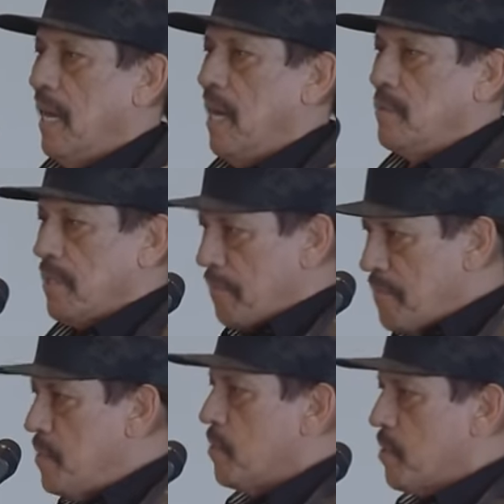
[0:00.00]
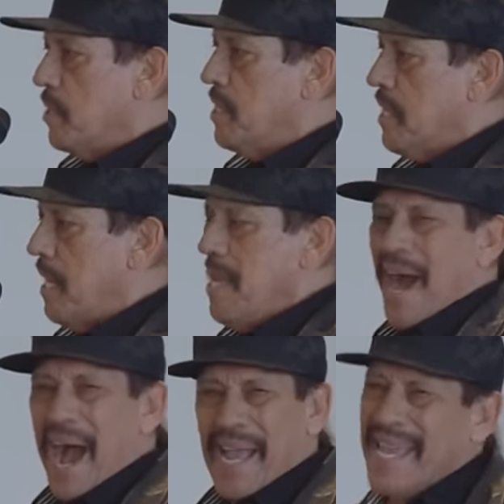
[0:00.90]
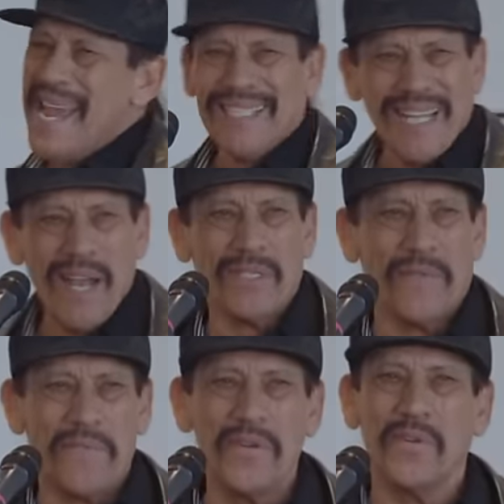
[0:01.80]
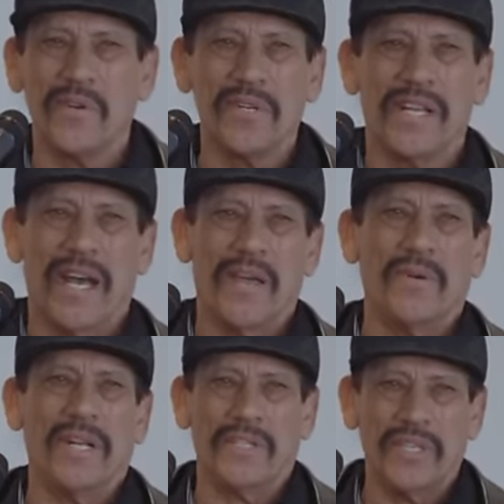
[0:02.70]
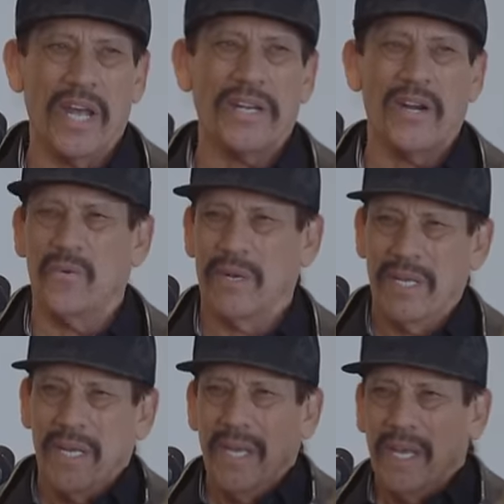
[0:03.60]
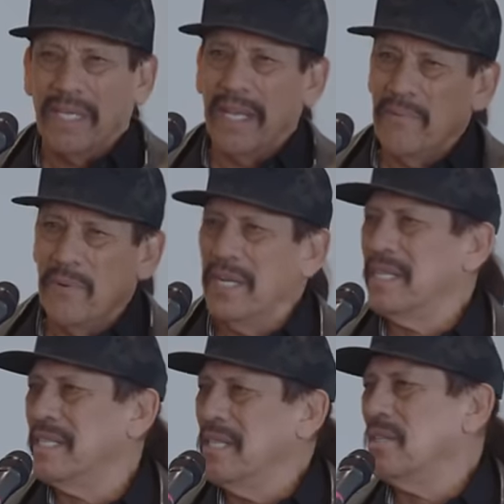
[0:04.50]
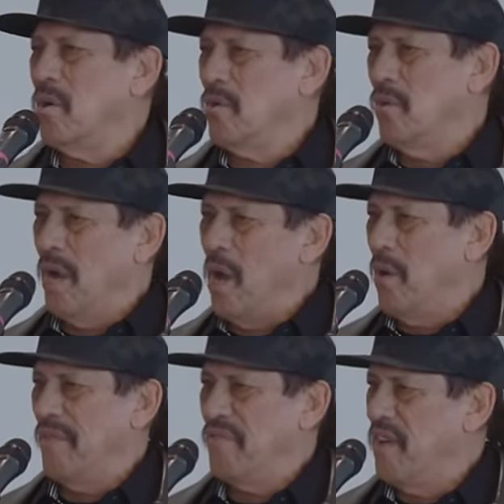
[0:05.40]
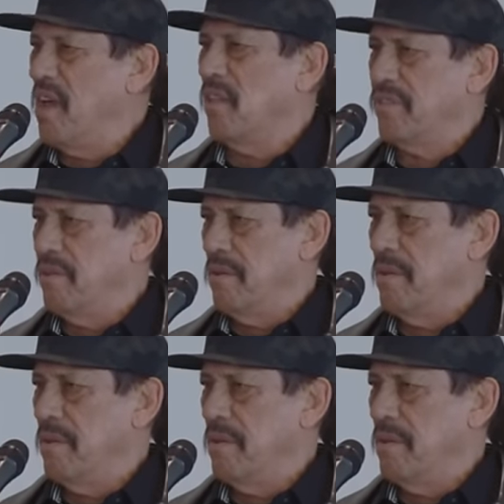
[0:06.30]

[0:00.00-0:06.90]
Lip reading: I was a feel-good guy. I can't say I was a feel-good guy when I shot heroin, because I really still don't know how I felt.